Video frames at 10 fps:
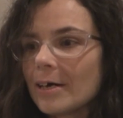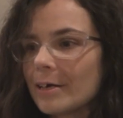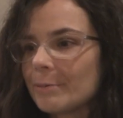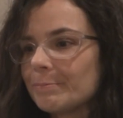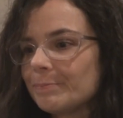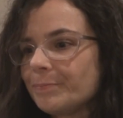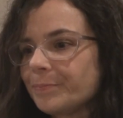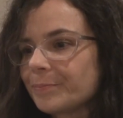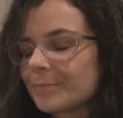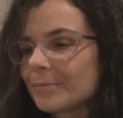
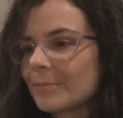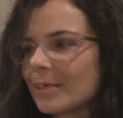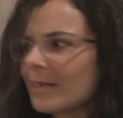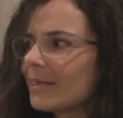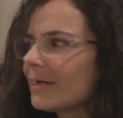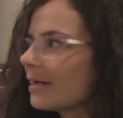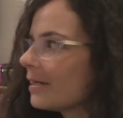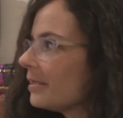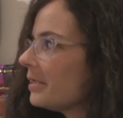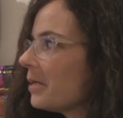And I think
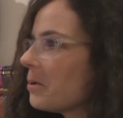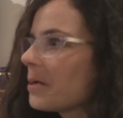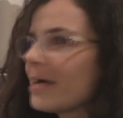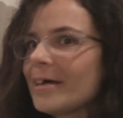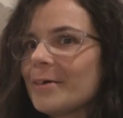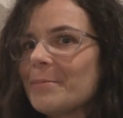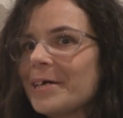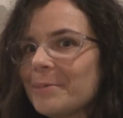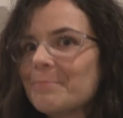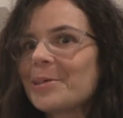I did okay
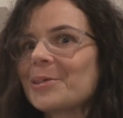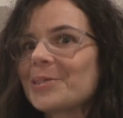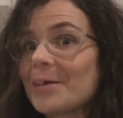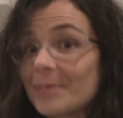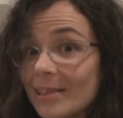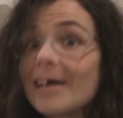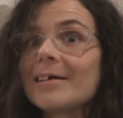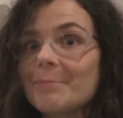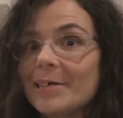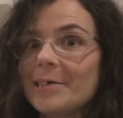making bigger stuff. I
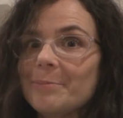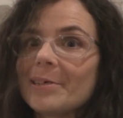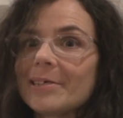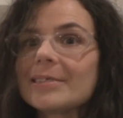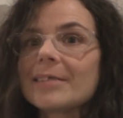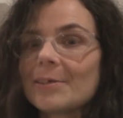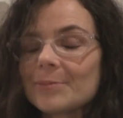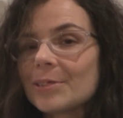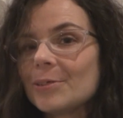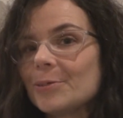like making big stuff
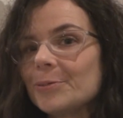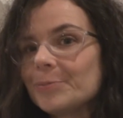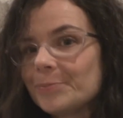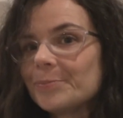too.